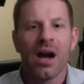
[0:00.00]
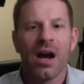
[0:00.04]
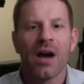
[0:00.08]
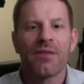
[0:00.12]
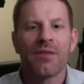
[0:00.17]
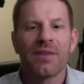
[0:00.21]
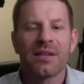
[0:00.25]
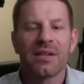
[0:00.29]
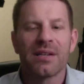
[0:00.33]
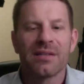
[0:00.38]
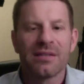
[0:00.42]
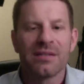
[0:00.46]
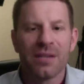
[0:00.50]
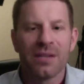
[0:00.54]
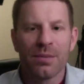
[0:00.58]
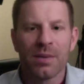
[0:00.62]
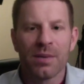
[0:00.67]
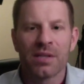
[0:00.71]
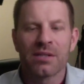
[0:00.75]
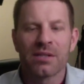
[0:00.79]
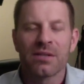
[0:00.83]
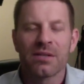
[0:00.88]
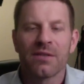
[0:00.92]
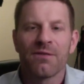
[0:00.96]
of
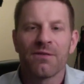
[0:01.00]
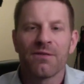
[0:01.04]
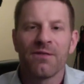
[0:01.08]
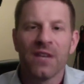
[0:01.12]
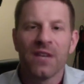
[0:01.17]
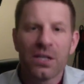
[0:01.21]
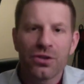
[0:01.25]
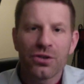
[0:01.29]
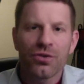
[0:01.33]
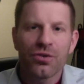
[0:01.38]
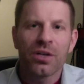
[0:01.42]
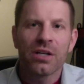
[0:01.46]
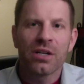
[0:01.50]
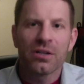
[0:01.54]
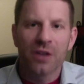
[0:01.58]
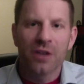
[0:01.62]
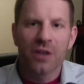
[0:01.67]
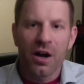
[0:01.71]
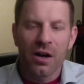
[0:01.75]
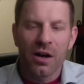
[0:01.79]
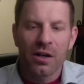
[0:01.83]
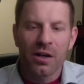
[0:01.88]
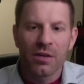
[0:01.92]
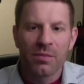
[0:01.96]
exhibits featuring
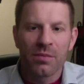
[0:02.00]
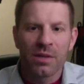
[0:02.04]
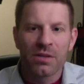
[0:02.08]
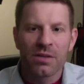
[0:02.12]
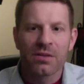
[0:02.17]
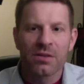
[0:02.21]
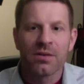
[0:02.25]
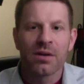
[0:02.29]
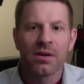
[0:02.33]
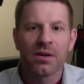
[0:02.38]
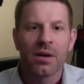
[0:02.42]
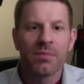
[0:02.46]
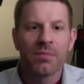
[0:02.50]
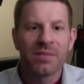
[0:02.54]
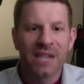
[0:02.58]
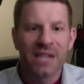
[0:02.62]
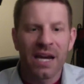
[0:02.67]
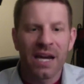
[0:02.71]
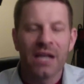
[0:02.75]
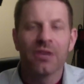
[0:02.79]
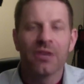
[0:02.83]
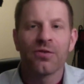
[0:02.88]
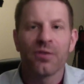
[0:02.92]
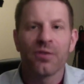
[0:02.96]
documents
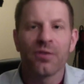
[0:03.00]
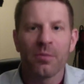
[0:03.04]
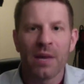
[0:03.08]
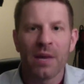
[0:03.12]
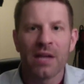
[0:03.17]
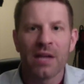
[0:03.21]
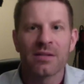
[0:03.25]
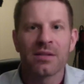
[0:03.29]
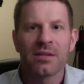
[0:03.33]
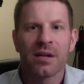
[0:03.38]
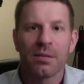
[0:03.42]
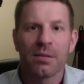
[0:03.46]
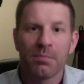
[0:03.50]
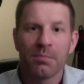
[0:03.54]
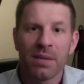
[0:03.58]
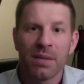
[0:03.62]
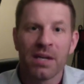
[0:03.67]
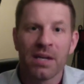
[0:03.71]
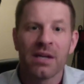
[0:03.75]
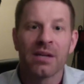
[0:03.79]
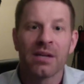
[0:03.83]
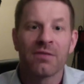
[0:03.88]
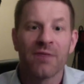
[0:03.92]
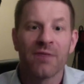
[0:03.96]
obtained from Ensign
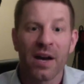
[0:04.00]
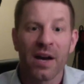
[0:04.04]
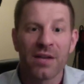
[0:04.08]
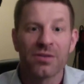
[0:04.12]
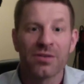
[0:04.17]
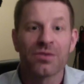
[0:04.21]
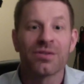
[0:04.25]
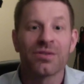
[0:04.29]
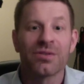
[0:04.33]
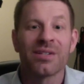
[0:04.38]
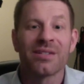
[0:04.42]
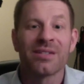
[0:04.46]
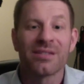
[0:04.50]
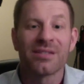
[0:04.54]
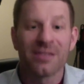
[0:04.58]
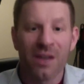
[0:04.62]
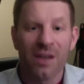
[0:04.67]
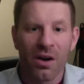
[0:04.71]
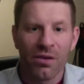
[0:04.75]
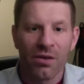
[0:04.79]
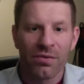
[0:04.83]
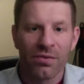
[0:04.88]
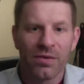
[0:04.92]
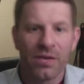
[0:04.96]
Peak Advisors
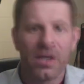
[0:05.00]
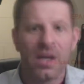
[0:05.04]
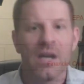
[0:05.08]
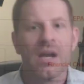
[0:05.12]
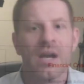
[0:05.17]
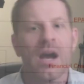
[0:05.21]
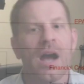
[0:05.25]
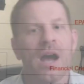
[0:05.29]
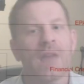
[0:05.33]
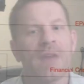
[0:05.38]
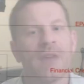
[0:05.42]
itself. I've